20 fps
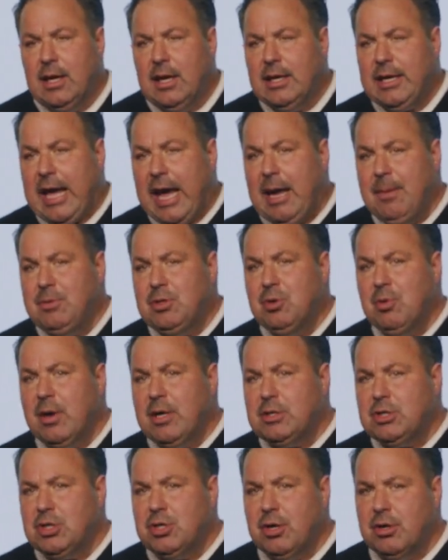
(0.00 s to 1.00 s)
Came to our
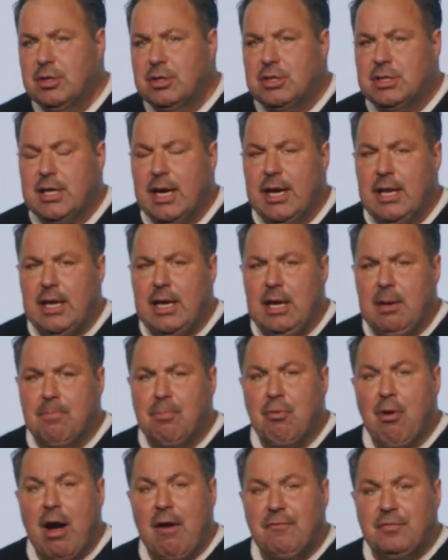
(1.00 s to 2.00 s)
church and he
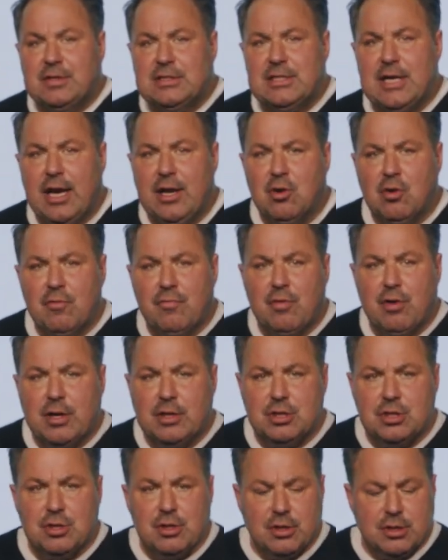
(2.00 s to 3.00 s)
prophesied over our
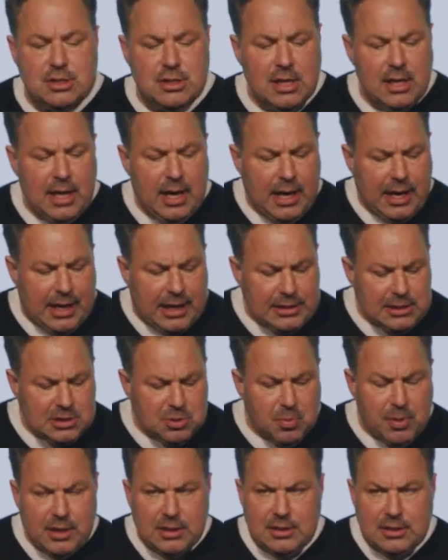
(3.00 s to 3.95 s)
church. And I just want to